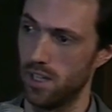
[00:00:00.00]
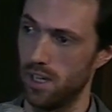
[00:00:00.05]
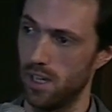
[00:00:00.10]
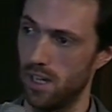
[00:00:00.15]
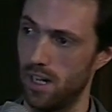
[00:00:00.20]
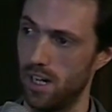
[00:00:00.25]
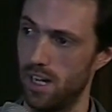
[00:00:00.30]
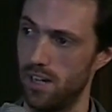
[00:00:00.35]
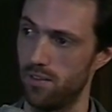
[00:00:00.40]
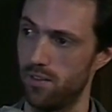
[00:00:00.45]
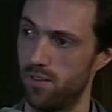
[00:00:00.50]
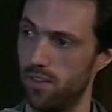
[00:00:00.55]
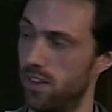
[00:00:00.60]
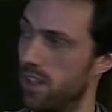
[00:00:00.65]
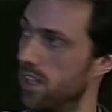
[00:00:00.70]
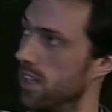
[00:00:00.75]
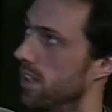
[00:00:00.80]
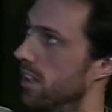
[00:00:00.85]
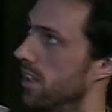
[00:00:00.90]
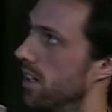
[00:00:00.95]
and have
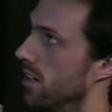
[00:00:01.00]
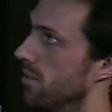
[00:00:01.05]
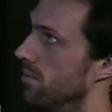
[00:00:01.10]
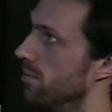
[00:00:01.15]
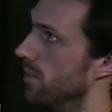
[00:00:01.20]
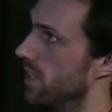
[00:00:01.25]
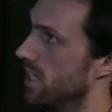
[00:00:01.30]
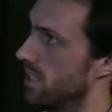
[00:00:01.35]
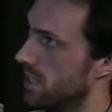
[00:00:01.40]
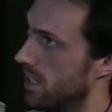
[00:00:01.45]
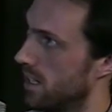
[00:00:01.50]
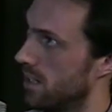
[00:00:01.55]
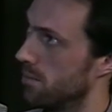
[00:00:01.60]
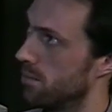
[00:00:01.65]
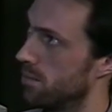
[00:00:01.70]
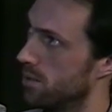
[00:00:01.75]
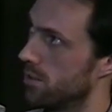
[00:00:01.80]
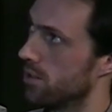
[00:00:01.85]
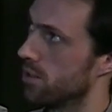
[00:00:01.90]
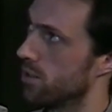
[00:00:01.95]
the
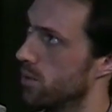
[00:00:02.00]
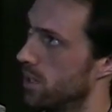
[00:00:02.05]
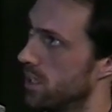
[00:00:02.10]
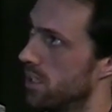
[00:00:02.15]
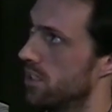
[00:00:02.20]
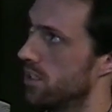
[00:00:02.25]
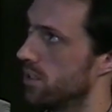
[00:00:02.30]
setup switch.